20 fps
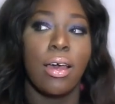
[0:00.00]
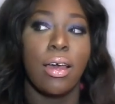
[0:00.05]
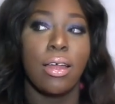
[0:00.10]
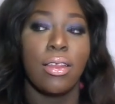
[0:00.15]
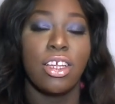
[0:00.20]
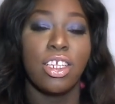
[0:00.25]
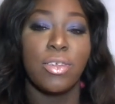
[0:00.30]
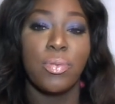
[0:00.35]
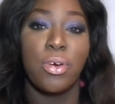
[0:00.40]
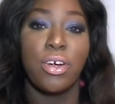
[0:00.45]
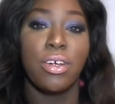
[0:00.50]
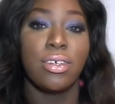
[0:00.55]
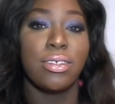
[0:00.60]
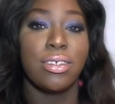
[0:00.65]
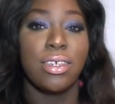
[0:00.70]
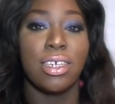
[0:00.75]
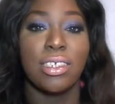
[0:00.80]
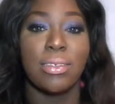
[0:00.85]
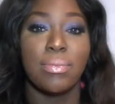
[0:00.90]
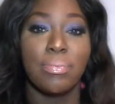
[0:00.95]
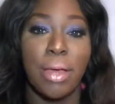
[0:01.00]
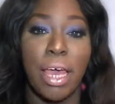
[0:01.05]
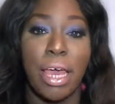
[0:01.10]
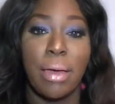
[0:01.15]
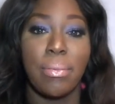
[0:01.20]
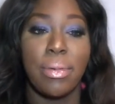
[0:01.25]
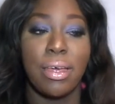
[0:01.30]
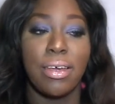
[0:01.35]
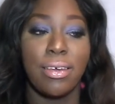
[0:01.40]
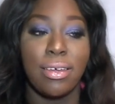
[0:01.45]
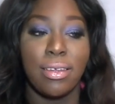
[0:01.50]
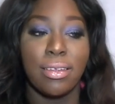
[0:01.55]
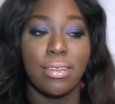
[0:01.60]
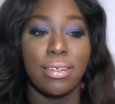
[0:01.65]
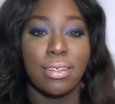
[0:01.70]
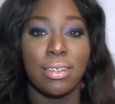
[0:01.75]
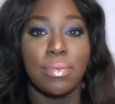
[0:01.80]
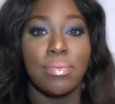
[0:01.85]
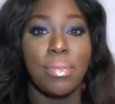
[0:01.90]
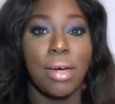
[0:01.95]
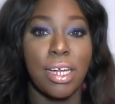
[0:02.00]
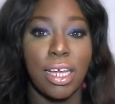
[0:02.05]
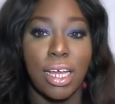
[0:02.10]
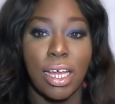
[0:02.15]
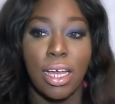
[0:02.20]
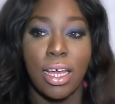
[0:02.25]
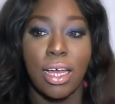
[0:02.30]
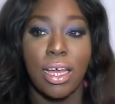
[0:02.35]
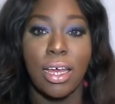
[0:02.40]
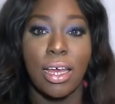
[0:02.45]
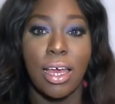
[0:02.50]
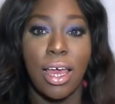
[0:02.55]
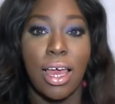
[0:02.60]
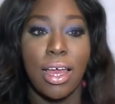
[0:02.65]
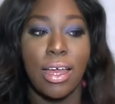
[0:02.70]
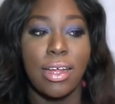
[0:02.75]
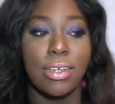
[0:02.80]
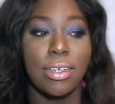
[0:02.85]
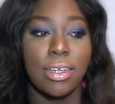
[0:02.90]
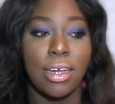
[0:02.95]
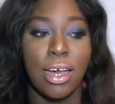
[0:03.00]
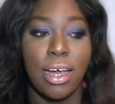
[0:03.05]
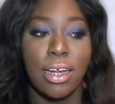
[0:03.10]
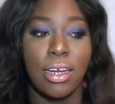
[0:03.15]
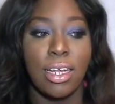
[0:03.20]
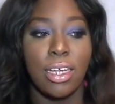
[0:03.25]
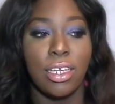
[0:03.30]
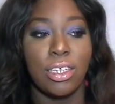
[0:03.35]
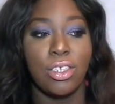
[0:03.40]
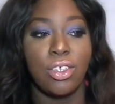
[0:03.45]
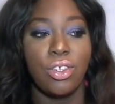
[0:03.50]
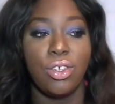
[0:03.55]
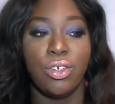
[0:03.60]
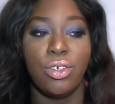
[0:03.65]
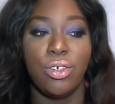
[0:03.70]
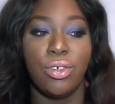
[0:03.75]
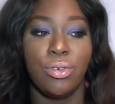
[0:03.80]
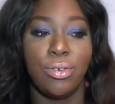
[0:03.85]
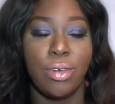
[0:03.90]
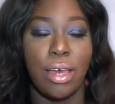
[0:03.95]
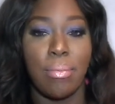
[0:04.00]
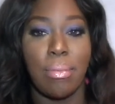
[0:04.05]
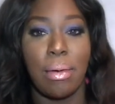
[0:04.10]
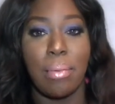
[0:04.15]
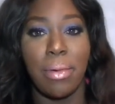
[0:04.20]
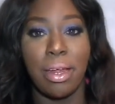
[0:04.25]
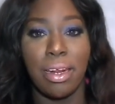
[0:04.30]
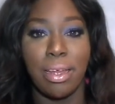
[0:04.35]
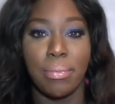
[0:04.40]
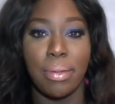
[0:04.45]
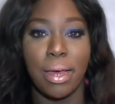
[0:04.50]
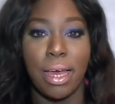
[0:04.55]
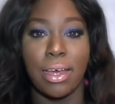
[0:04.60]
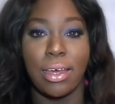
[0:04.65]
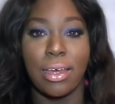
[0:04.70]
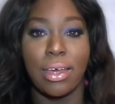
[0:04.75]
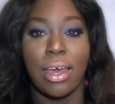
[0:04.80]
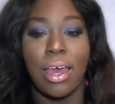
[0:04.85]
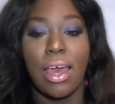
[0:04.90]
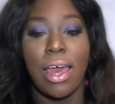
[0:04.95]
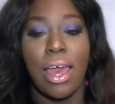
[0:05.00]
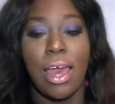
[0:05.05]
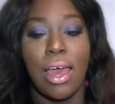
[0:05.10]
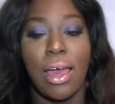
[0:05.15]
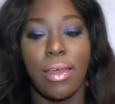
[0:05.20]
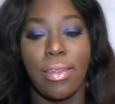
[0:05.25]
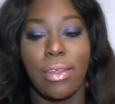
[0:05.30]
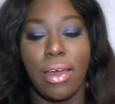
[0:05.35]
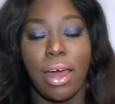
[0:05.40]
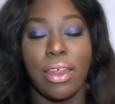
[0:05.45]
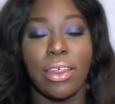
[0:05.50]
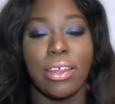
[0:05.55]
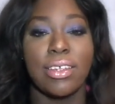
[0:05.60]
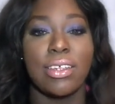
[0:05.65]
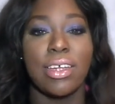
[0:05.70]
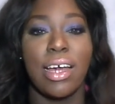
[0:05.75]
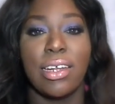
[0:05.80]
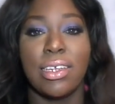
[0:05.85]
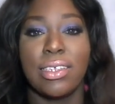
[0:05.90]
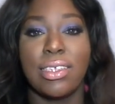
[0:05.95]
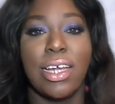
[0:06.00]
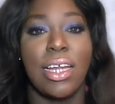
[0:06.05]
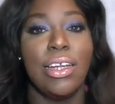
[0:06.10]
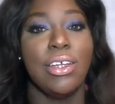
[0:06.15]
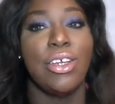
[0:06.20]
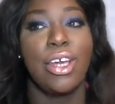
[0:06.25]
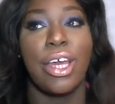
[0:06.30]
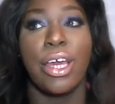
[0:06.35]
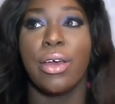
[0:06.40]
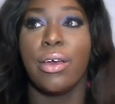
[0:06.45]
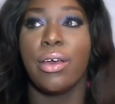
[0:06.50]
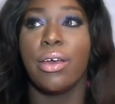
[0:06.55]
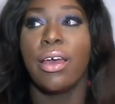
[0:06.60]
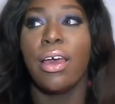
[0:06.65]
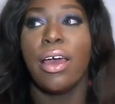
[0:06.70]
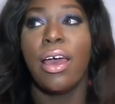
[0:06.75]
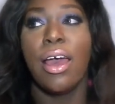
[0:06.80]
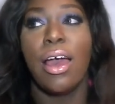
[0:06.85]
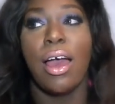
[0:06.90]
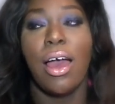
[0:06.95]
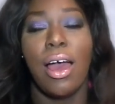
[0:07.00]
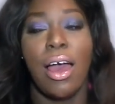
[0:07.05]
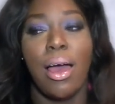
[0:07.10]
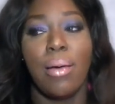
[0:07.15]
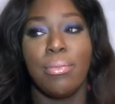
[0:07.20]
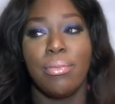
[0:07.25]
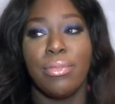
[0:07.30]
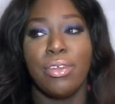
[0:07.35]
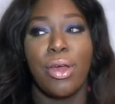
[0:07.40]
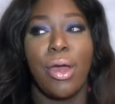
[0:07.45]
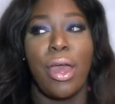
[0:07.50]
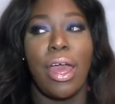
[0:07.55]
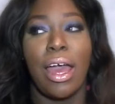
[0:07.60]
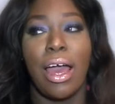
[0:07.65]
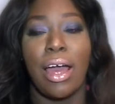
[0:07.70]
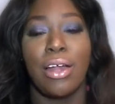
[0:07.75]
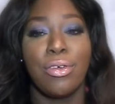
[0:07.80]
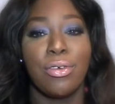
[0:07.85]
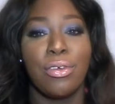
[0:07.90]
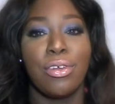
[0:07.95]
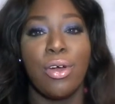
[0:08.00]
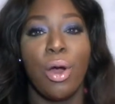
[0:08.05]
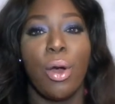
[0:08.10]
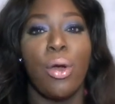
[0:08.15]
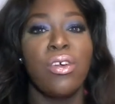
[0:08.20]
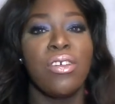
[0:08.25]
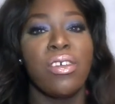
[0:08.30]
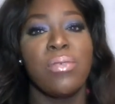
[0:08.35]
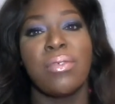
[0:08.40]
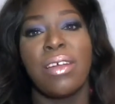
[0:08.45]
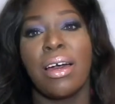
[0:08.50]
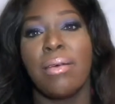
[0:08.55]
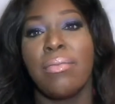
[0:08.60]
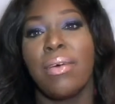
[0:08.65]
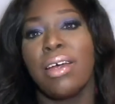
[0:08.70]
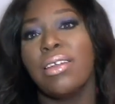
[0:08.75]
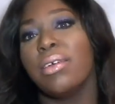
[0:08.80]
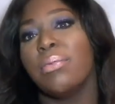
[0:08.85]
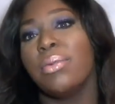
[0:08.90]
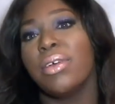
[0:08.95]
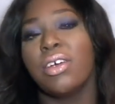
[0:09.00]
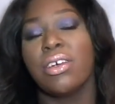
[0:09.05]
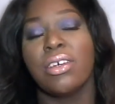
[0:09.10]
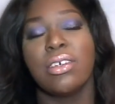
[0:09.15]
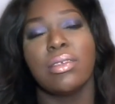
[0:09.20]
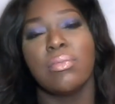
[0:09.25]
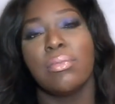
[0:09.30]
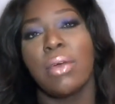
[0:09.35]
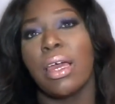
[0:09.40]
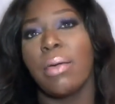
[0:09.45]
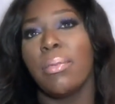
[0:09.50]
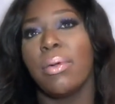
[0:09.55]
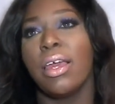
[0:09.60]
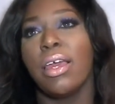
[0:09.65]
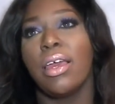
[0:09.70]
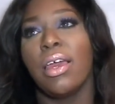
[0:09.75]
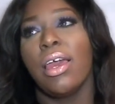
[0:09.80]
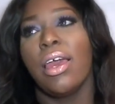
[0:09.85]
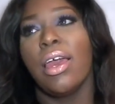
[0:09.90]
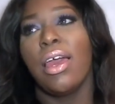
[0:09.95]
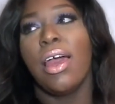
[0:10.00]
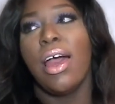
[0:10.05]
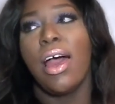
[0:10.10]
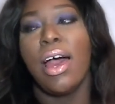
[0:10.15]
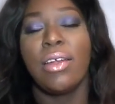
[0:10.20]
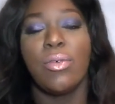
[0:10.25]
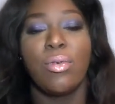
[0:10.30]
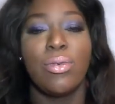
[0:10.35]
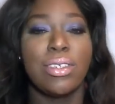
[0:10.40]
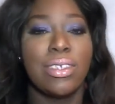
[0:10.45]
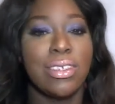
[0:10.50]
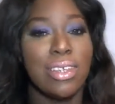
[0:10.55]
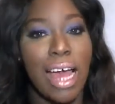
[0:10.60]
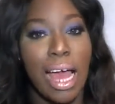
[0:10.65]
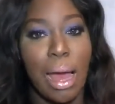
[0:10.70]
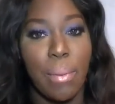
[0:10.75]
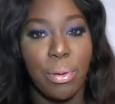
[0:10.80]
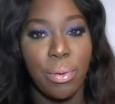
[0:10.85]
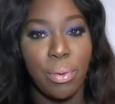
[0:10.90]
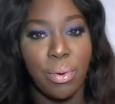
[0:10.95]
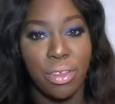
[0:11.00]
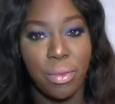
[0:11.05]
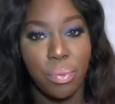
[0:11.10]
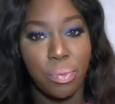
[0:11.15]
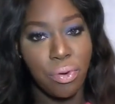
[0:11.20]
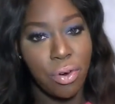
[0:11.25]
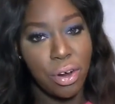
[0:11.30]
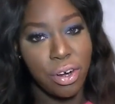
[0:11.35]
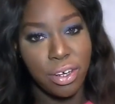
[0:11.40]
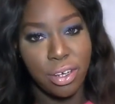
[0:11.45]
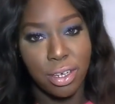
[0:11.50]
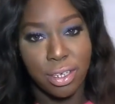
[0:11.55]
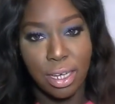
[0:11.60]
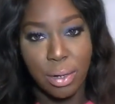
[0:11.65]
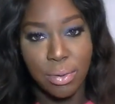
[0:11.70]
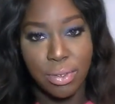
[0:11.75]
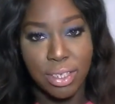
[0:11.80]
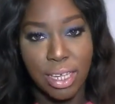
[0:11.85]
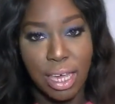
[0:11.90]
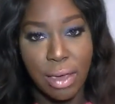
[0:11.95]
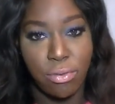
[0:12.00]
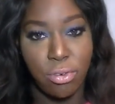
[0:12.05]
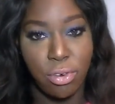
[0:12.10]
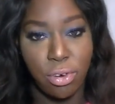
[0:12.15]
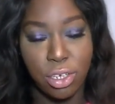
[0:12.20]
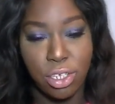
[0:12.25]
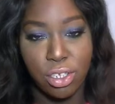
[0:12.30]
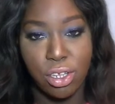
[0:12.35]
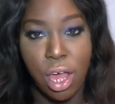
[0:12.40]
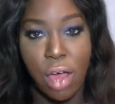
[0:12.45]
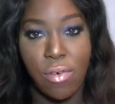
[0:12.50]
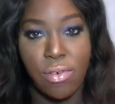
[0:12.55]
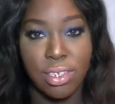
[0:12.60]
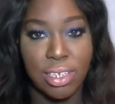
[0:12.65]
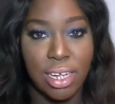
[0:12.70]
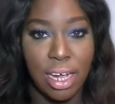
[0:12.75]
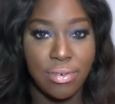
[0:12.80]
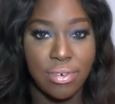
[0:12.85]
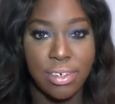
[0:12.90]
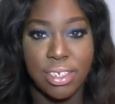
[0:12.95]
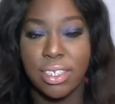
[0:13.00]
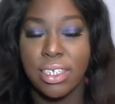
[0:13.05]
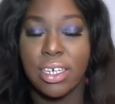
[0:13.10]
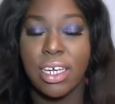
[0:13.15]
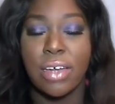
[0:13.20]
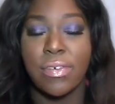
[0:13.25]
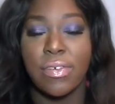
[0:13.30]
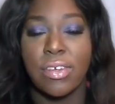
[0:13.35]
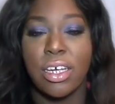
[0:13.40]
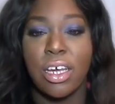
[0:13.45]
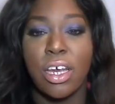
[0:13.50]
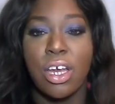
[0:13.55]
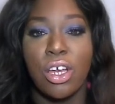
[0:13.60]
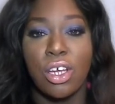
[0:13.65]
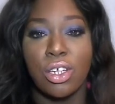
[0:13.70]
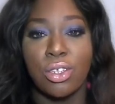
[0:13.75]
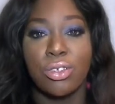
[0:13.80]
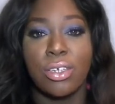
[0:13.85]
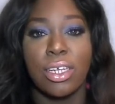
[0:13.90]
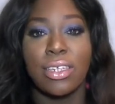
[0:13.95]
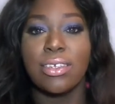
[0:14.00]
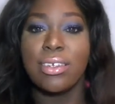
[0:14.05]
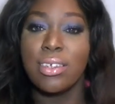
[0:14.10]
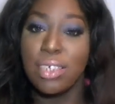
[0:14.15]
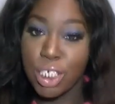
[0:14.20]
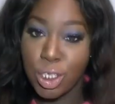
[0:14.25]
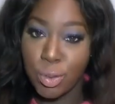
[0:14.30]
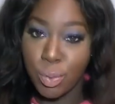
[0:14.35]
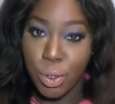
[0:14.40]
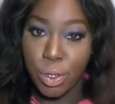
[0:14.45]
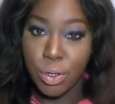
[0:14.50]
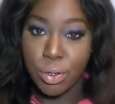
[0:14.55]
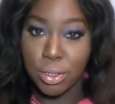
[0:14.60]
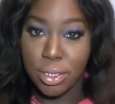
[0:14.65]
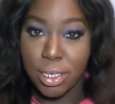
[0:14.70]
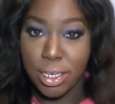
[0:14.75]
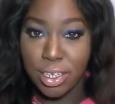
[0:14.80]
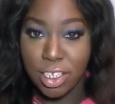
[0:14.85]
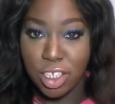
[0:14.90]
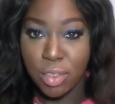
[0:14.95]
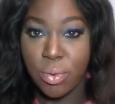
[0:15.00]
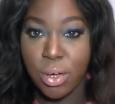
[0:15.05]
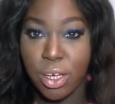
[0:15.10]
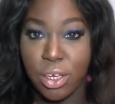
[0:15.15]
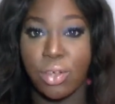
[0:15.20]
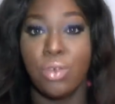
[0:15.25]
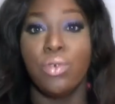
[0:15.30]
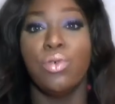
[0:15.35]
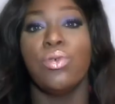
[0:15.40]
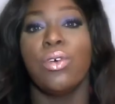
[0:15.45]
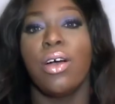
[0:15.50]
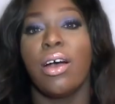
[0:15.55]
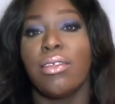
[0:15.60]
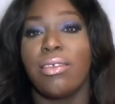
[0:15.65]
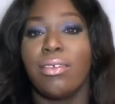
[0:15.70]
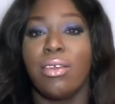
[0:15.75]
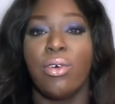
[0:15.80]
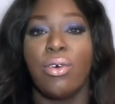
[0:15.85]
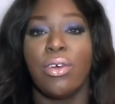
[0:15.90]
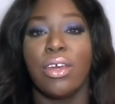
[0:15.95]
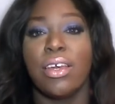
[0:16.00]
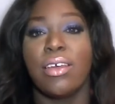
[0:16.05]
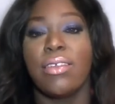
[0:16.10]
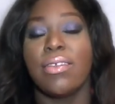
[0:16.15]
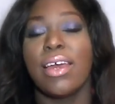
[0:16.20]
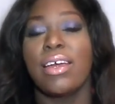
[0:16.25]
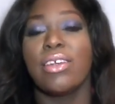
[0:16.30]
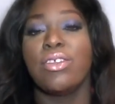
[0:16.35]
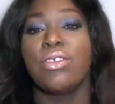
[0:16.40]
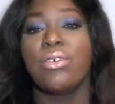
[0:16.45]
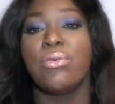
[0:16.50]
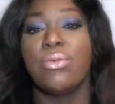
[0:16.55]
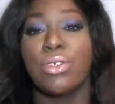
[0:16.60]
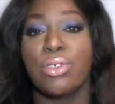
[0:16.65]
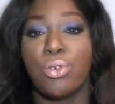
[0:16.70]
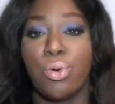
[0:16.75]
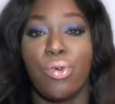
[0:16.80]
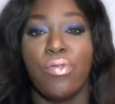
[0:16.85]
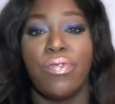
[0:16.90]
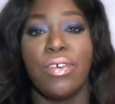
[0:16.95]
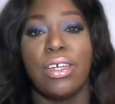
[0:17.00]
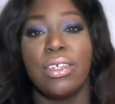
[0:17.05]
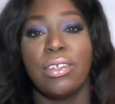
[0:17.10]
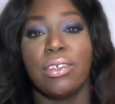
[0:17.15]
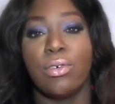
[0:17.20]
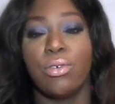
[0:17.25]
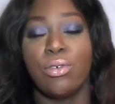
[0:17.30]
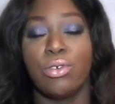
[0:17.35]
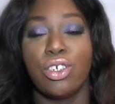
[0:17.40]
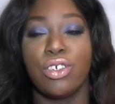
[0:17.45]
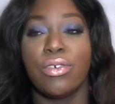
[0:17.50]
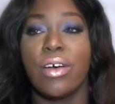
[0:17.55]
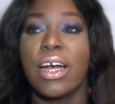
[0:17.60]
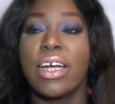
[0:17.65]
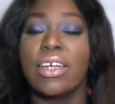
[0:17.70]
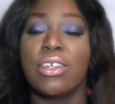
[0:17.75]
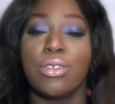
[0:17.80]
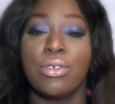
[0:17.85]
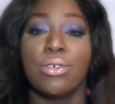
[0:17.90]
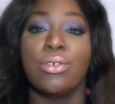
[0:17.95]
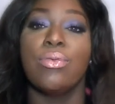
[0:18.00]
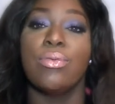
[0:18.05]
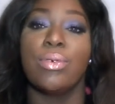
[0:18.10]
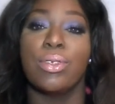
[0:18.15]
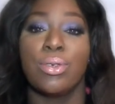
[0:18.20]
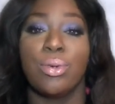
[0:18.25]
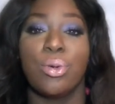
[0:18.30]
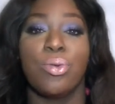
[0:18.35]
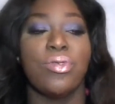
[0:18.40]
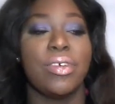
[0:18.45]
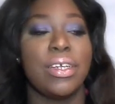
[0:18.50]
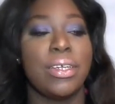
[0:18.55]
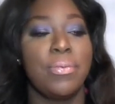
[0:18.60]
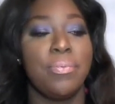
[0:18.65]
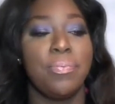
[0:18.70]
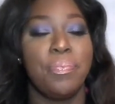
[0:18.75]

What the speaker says: this person hasn't paid me this money and I need to get my money back, and the other side is telling you no, I don't owe them that money because maybe I wasn't happy with the product I was given or the service I received. So that's a dispute, and that's why you are the lawyer there to resolve it or try to resolve it.